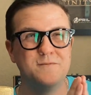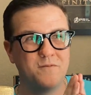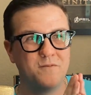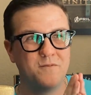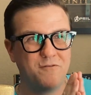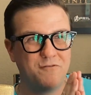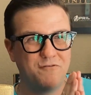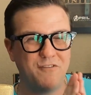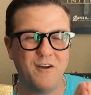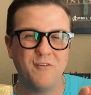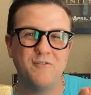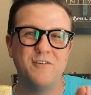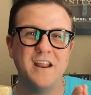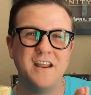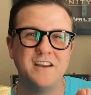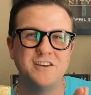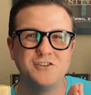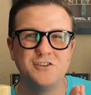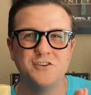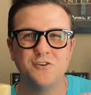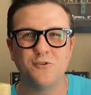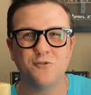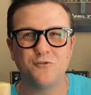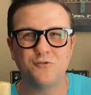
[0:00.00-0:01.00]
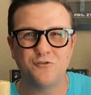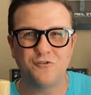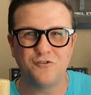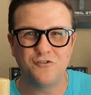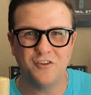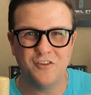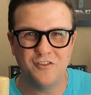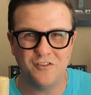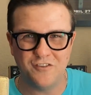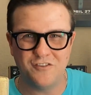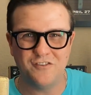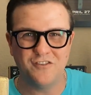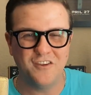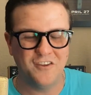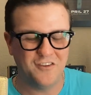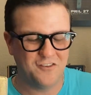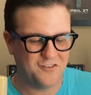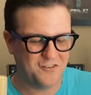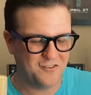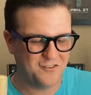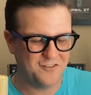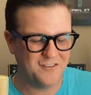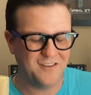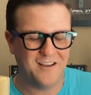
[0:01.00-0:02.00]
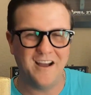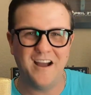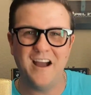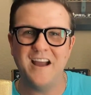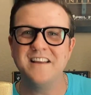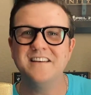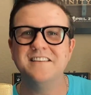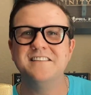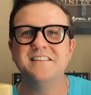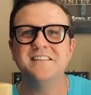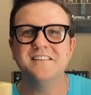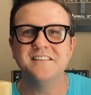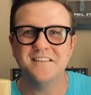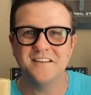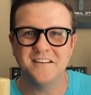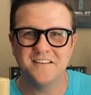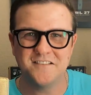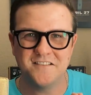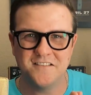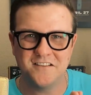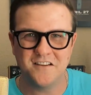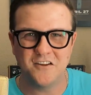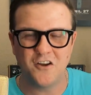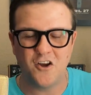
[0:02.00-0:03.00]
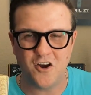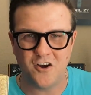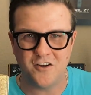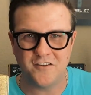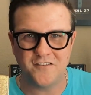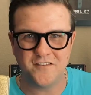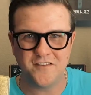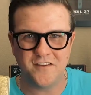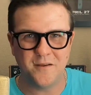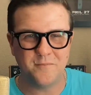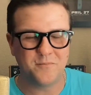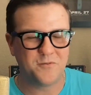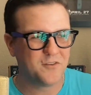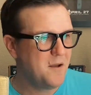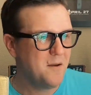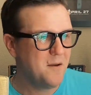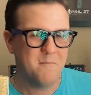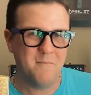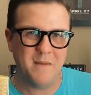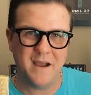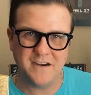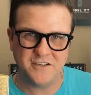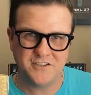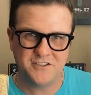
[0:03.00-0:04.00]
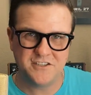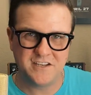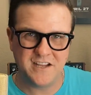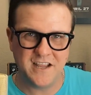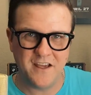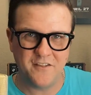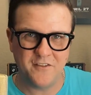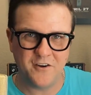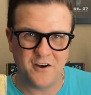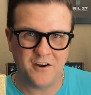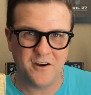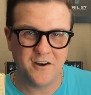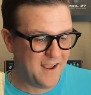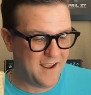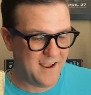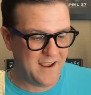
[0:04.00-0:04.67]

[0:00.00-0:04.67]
foundational synthesis ideas and concepts mashed together,